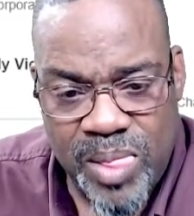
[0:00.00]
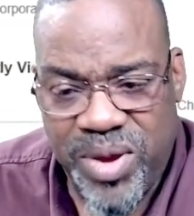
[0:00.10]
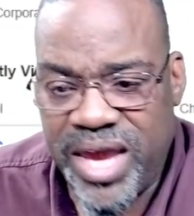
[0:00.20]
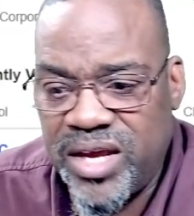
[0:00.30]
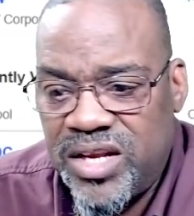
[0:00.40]

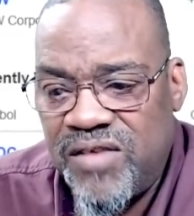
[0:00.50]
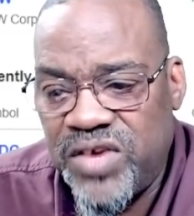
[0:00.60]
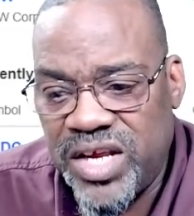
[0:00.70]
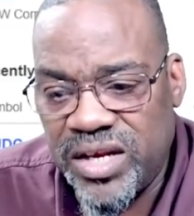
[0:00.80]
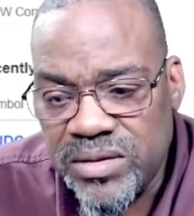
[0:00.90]
paying a
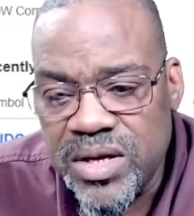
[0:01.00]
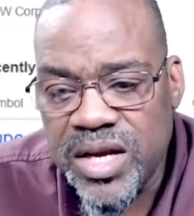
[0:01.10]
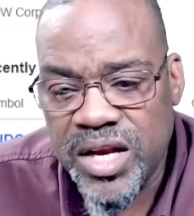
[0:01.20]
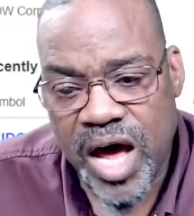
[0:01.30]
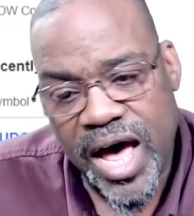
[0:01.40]
dividend
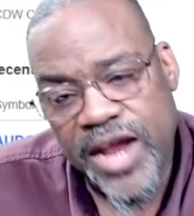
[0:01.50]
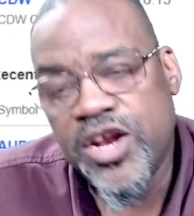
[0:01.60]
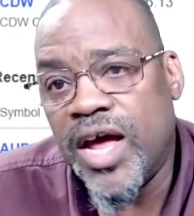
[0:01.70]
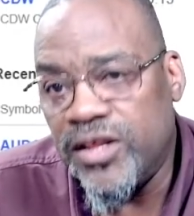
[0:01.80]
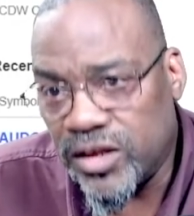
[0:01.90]
uh,
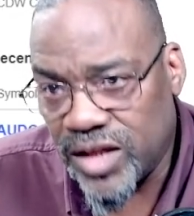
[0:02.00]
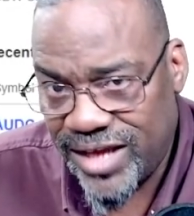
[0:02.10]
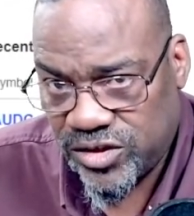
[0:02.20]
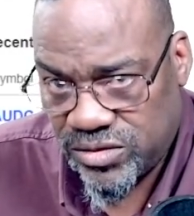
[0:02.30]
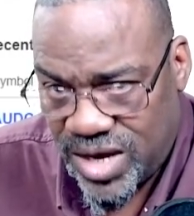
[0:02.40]

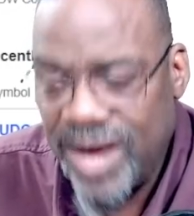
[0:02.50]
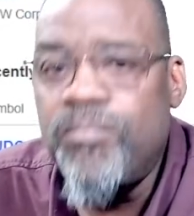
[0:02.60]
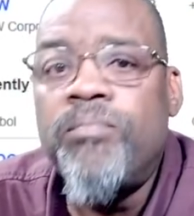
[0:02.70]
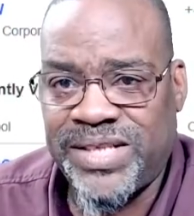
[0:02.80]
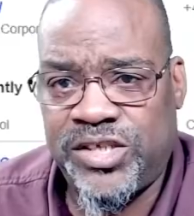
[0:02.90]
nonetheless. Okay,
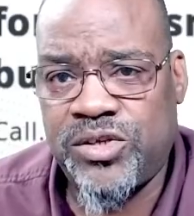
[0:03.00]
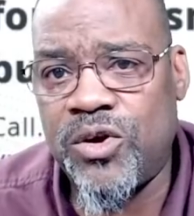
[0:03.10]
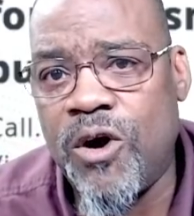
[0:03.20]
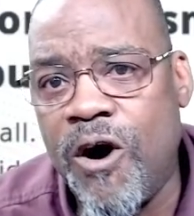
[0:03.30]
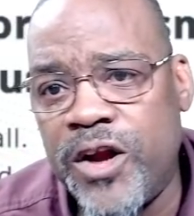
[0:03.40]
let's go
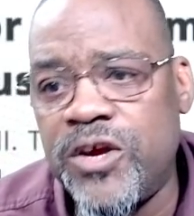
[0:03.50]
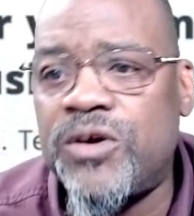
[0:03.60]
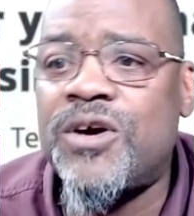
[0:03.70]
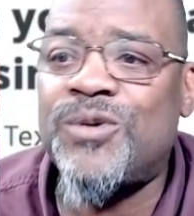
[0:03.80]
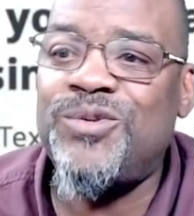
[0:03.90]
to
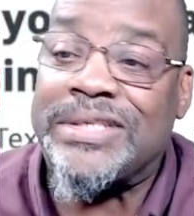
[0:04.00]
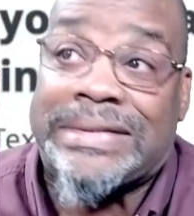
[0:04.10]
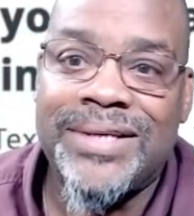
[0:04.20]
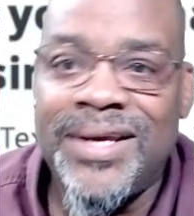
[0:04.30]
AudioCodes.